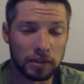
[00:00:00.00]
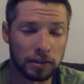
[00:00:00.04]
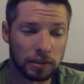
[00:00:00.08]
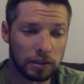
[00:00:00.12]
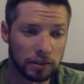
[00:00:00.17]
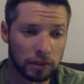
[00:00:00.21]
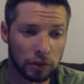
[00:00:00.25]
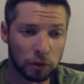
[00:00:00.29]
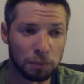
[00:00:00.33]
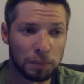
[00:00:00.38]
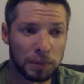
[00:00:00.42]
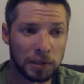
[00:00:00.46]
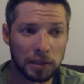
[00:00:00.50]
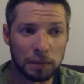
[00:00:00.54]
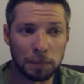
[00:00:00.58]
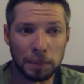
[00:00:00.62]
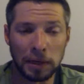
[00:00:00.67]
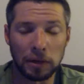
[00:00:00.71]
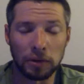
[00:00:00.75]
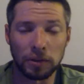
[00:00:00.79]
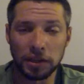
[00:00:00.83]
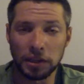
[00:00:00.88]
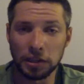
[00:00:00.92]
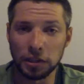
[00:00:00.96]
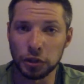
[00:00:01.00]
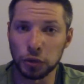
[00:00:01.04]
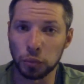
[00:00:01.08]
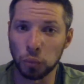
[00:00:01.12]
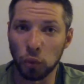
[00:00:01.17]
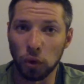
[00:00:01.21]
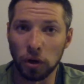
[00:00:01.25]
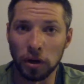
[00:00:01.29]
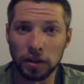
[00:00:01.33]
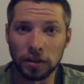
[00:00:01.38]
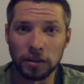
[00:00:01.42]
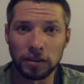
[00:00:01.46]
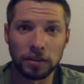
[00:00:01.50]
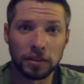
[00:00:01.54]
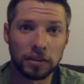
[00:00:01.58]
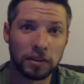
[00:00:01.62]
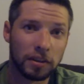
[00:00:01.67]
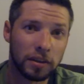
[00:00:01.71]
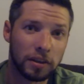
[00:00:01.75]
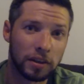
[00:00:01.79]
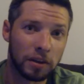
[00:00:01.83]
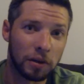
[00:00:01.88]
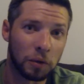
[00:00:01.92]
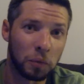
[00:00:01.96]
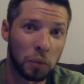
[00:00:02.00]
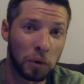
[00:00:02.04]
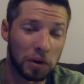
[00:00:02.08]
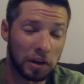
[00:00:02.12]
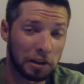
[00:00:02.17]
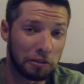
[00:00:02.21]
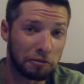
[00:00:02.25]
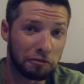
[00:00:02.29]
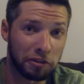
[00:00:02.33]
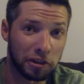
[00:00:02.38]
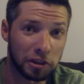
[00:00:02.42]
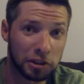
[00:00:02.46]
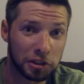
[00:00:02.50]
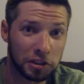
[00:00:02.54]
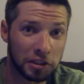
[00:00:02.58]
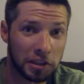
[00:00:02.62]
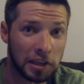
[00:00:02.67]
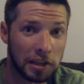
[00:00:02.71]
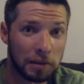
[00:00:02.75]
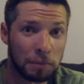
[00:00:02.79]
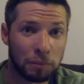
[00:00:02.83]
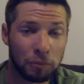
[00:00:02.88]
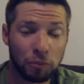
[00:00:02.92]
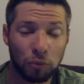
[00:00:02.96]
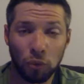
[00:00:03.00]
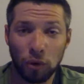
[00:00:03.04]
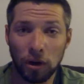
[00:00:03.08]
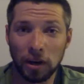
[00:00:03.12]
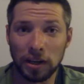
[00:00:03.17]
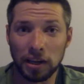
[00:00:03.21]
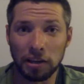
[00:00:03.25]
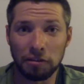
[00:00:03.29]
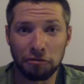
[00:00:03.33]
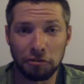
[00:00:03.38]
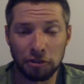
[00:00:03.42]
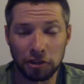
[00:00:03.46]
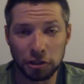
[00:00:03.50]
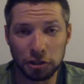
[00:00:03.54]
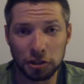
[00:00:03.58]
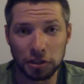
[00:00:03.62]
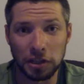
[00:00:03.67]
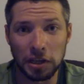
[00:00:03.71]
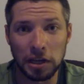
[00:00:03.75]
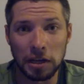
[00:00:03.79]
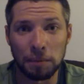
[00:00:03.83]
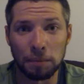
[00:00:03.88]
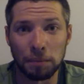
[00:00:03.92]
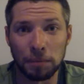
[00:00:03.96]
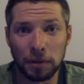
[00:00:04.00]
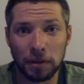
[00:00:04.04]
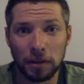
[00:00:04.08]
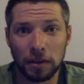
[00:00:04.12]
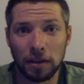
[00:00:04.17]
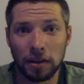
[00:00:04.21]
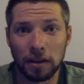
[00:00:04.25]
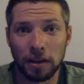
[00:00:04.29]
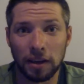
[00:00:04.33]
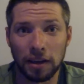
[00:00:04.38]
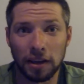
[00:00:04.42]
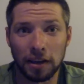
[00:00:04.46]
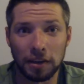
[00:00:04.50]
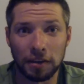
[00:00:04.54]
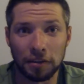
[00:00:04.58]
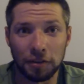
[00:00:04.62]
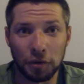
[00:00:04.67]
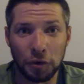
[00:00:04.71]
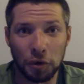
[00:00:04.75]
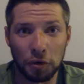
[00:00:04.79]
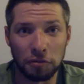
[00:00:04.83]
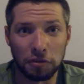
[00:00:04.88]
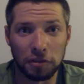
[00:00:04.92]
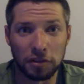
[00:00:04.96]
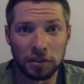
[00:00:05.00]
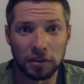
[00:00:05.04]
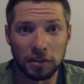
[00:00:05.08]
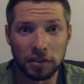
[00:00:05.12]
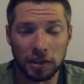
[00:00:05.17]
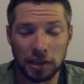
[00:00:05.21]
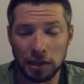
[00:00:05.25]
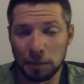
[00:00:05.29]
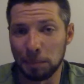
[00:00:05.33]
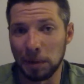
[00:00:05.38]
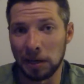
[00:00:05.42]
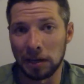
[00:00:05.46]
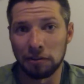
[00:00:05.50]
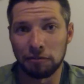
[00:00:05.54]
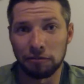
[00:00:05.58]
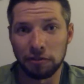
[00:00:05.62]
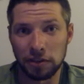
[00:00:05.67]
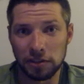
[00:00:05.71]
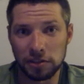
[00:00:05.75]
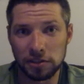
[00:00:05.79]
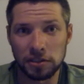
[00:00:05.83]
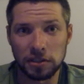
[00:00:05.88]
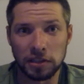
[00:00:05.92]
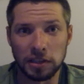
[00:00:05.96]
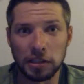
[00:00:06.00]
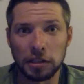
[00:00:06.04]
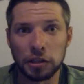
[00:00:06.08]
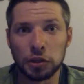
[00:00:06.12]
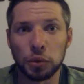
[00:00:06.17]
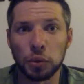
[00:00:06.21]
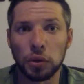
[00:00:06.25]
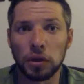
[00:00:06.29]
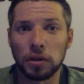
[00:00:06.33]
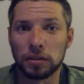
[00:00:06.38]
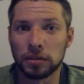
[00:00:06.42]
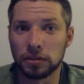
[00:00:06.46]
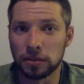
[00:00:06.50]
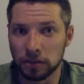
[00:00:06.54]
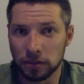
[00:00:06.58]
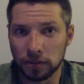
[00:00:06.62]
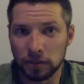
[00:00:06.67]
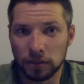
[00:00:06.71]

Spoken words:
little bit about each one, when I fish them, why I fish them, and go over the key benefits to each one.